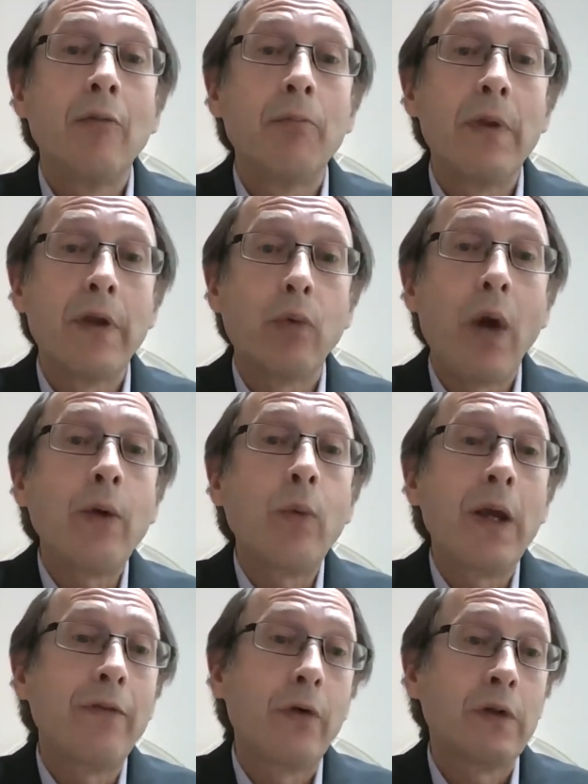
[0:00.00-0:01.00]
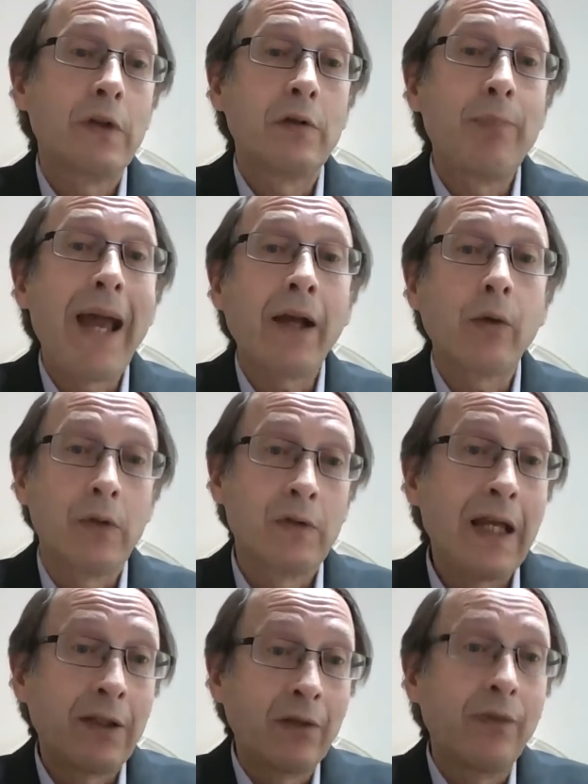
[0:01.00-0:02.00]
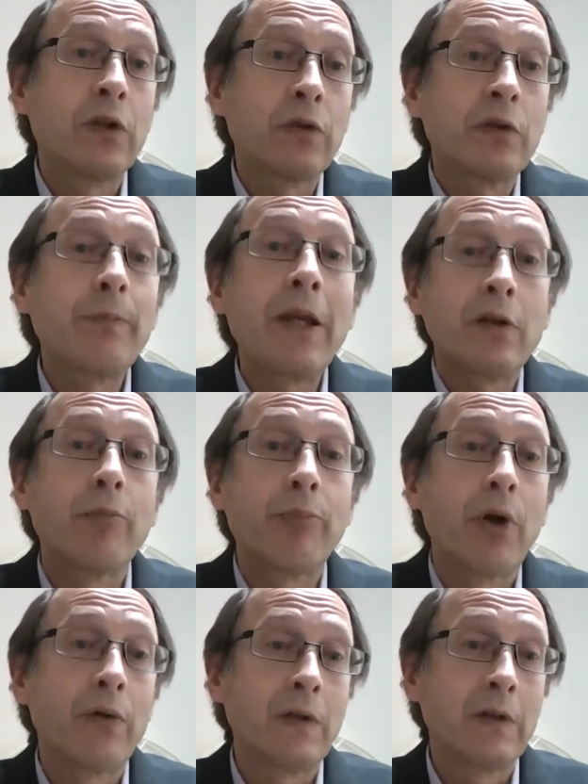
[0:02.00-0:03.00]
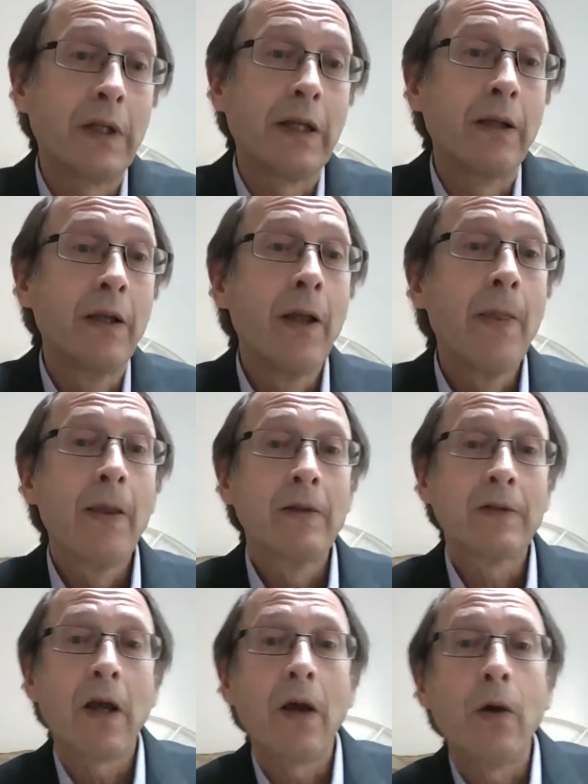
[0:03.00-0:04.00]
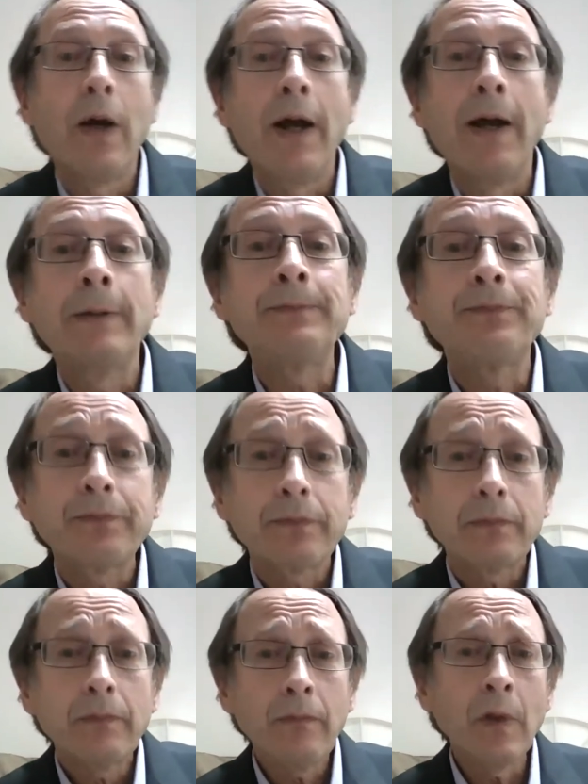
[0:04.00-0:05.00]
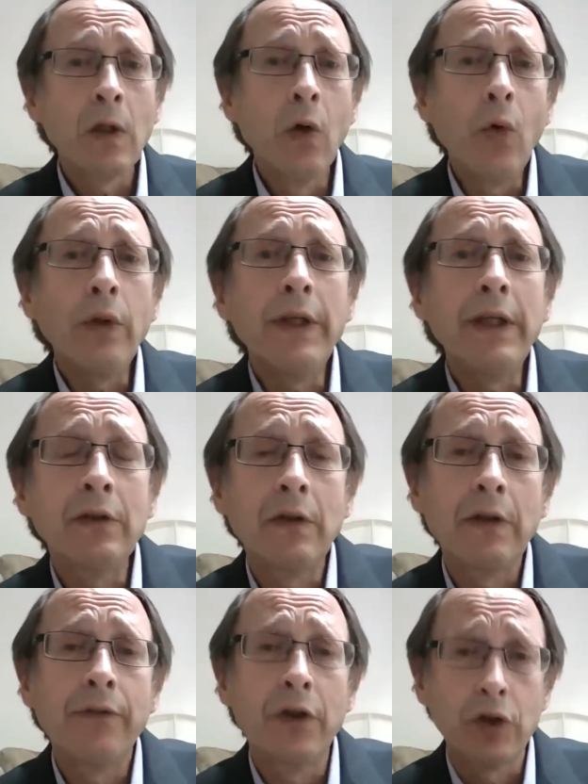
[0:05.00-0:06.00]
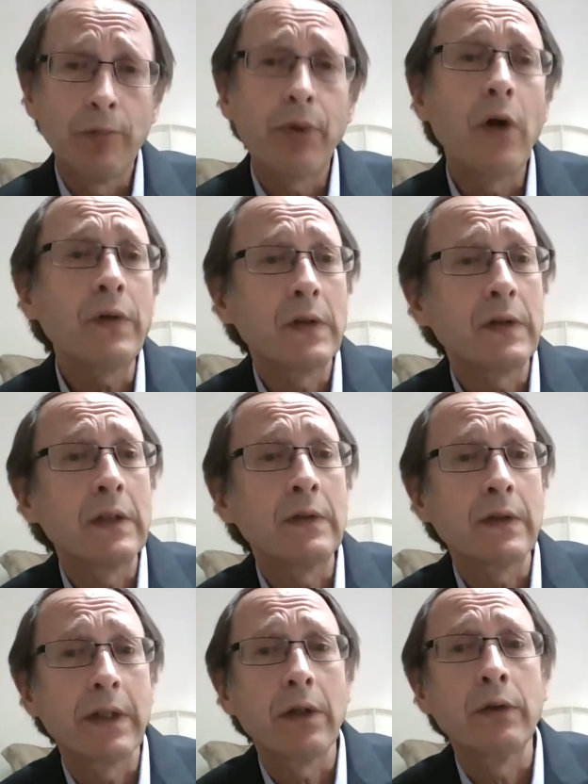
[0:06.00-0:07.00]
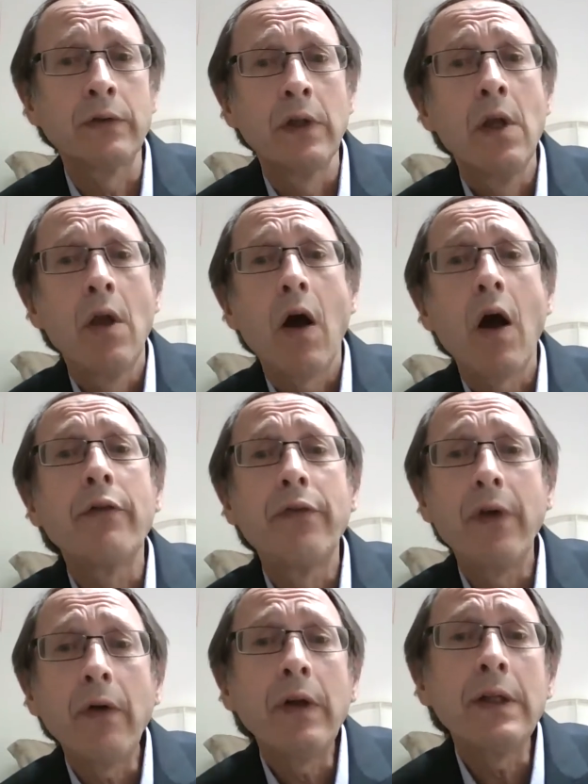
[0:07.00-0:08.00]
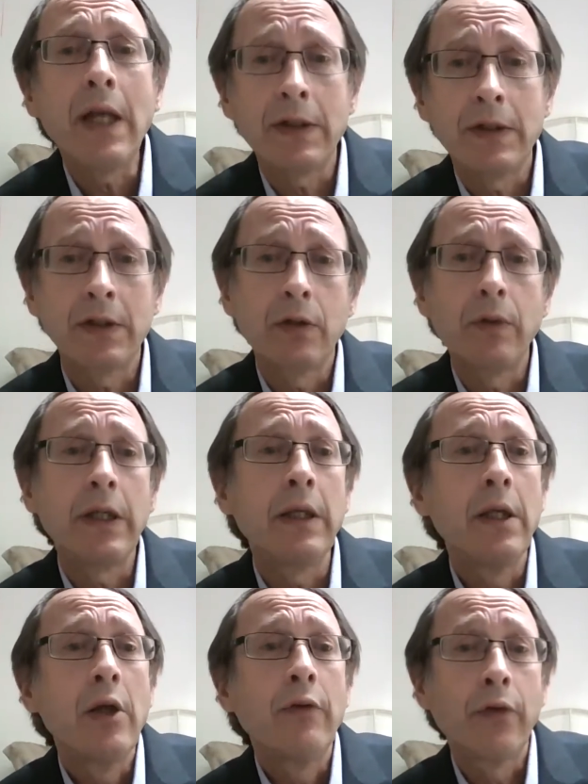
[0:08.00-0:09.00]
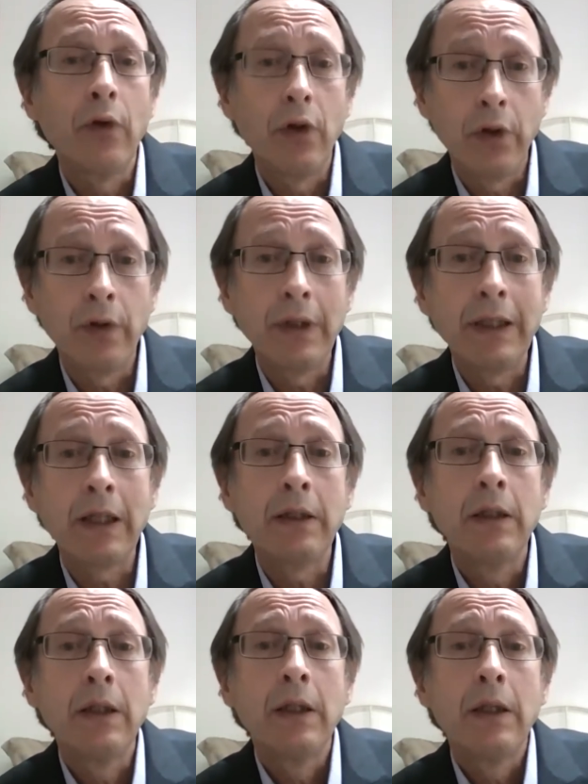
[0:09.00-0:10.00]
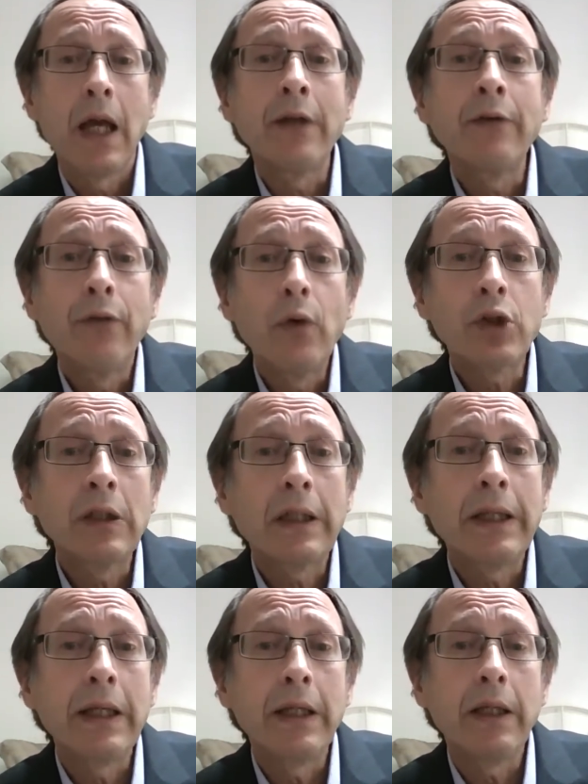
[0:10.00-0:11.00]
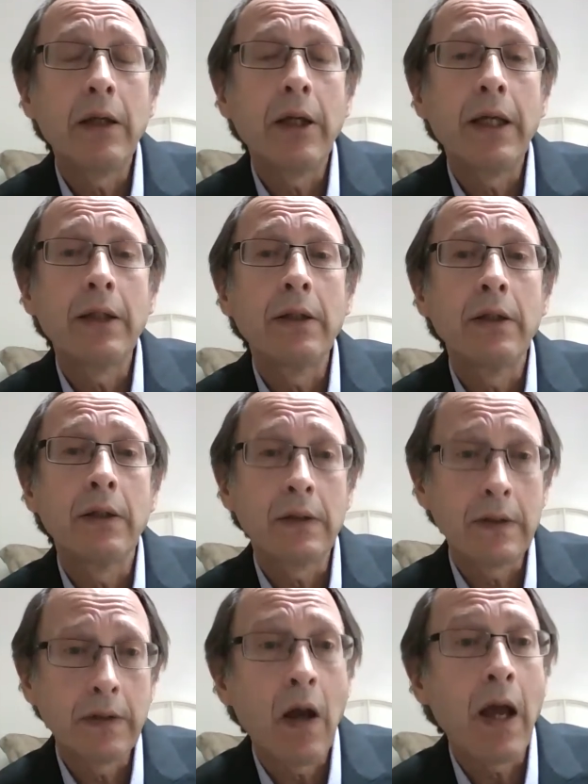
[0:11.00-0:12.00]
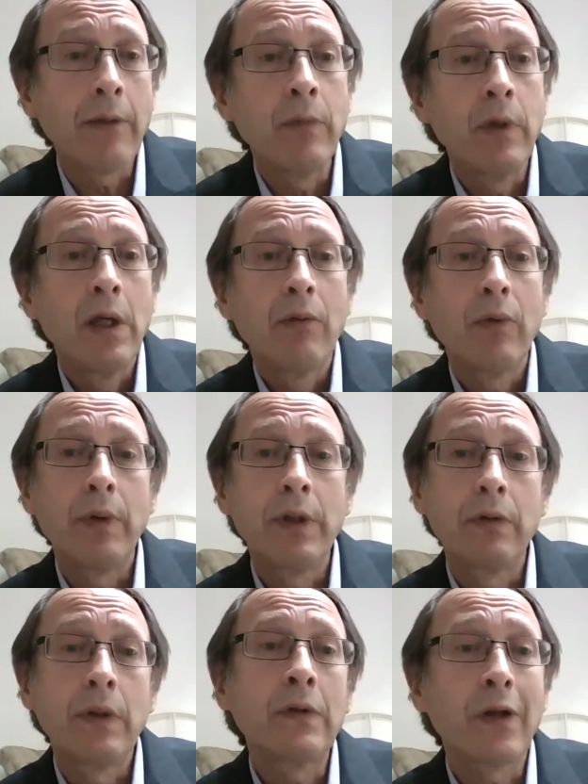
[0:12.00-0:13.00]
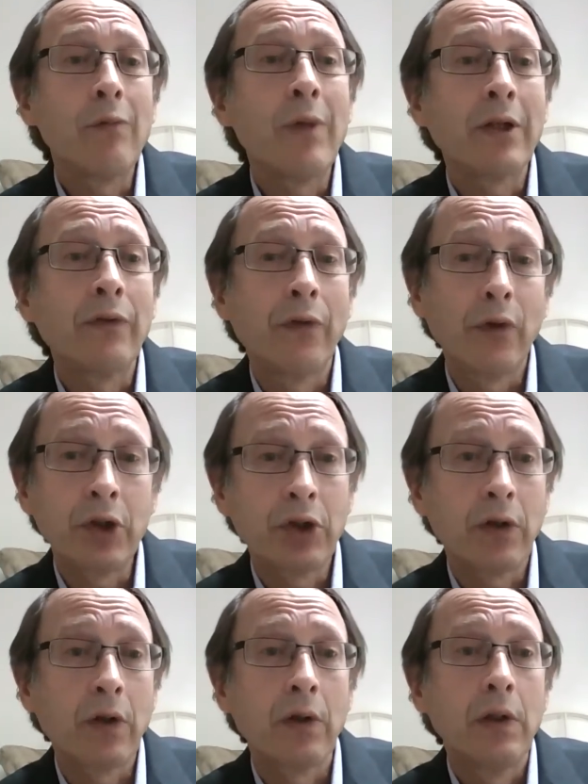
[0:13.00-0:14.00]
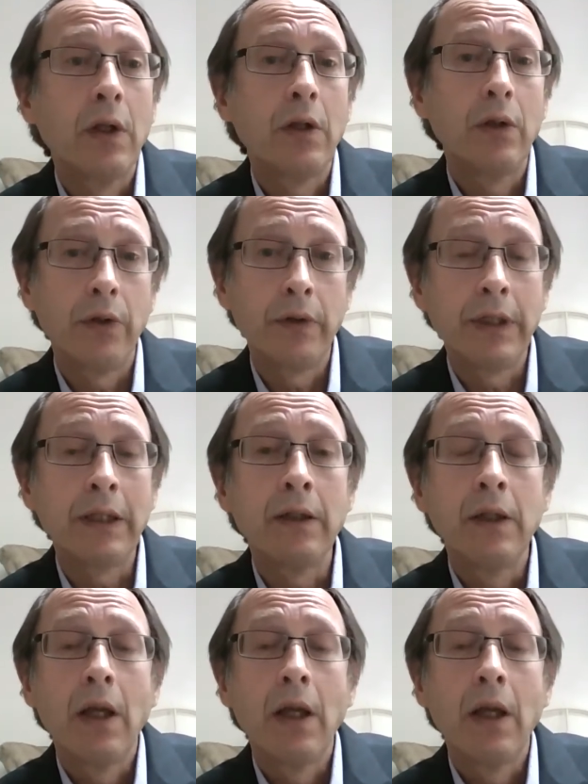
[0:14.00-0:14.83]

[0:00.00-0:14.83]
the right way versus backwards. That's visual spatial processing. So all these visual processing skills are very necessary for learning. And unfortunately, in this time where we're doing so much virtual learning,